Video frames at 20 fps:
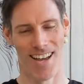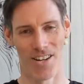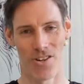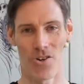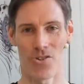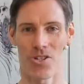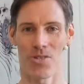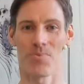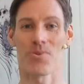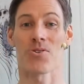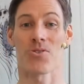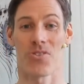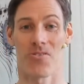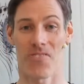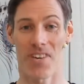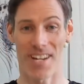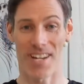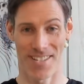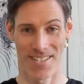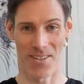not just because
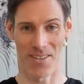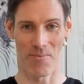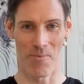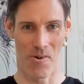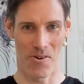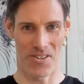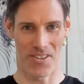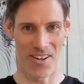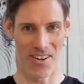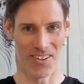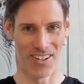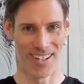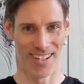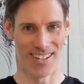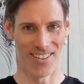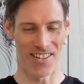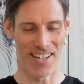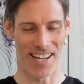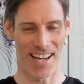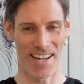you've eaten too much though.
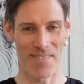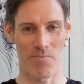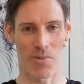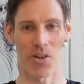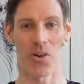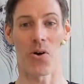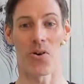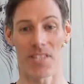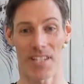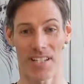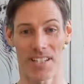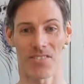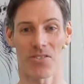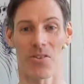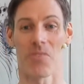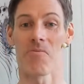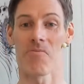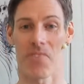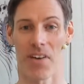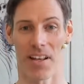Okay. Because it's
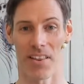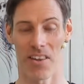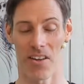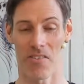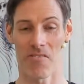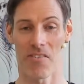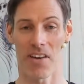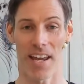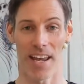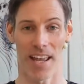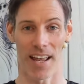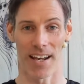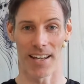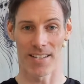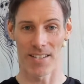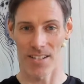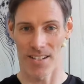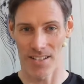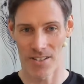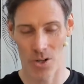something that you've eaten
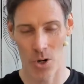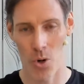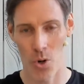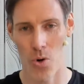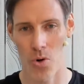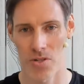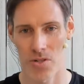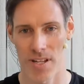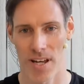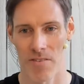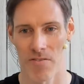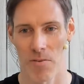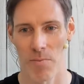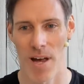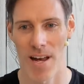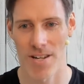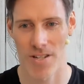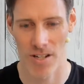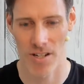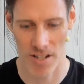is caused that
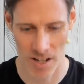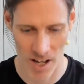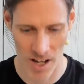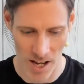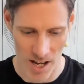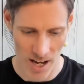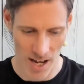inflammation.